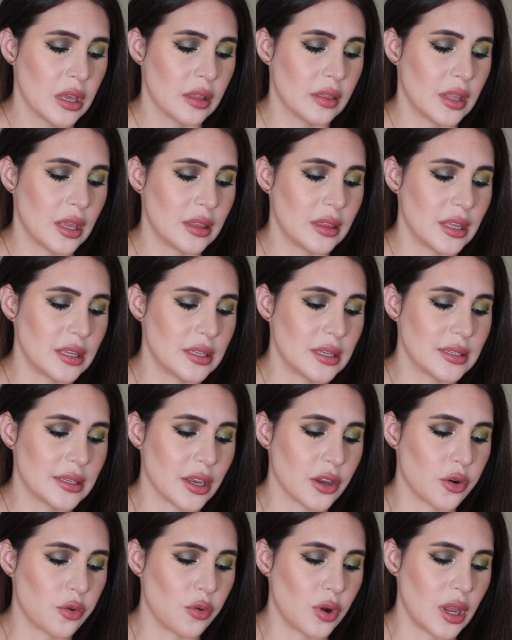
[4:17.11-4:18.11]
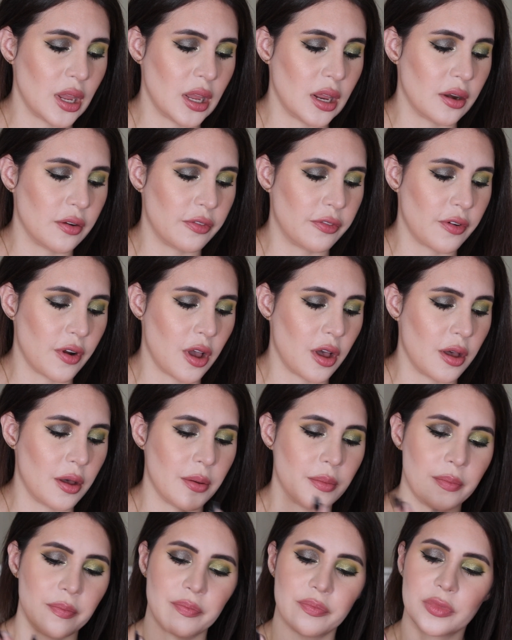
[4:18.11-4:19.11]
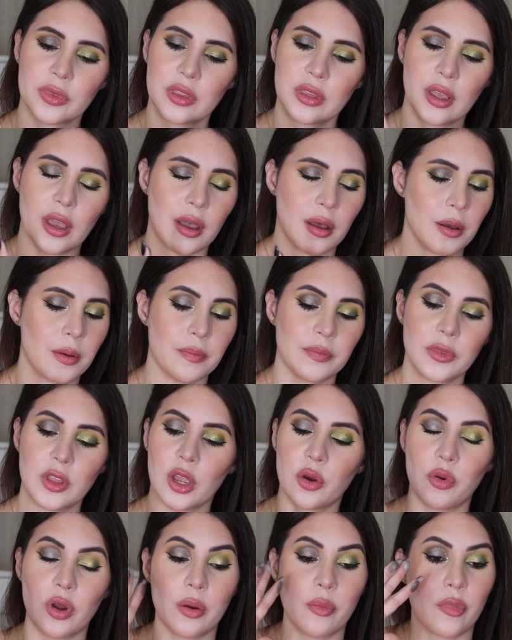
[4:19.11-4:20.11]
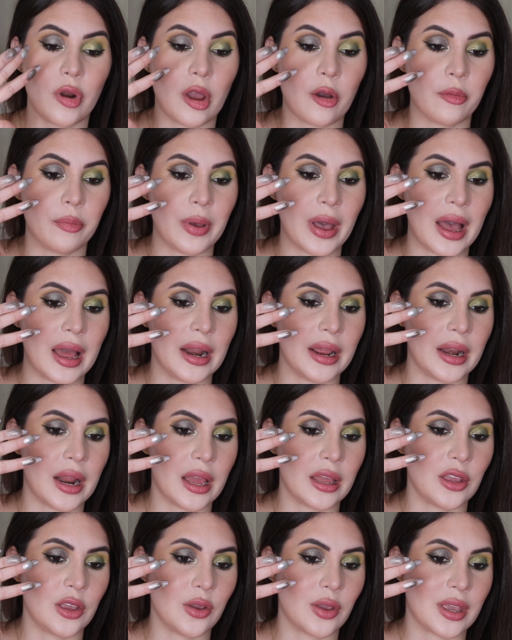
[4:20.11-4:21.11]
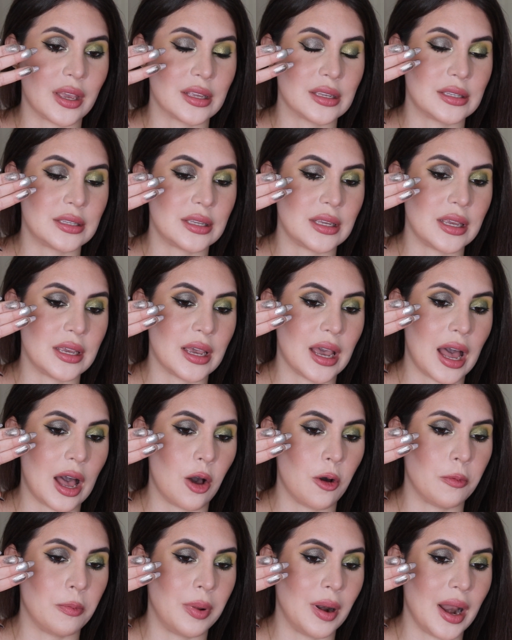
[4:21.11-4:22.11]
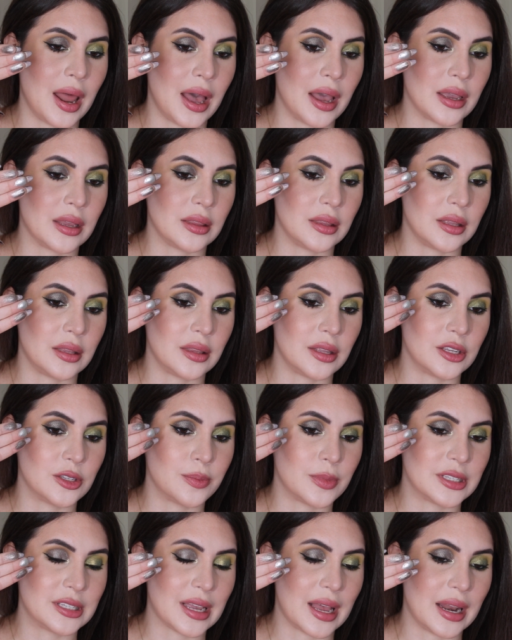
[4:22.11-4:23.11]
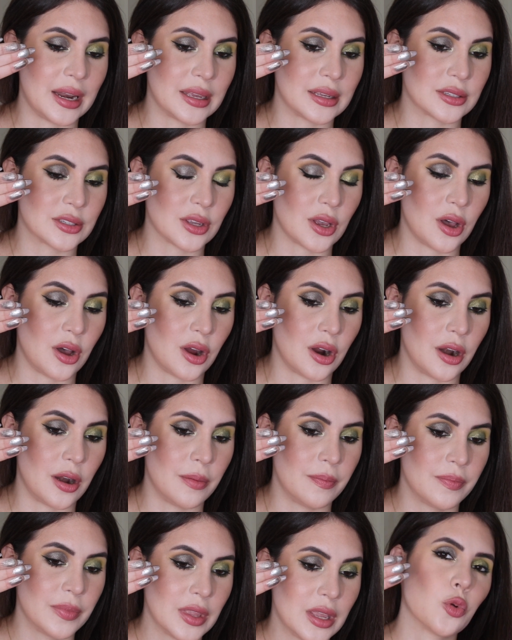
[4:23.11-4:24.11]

Then this is a green from the green brown palette, and you can see how blinding these metallics are.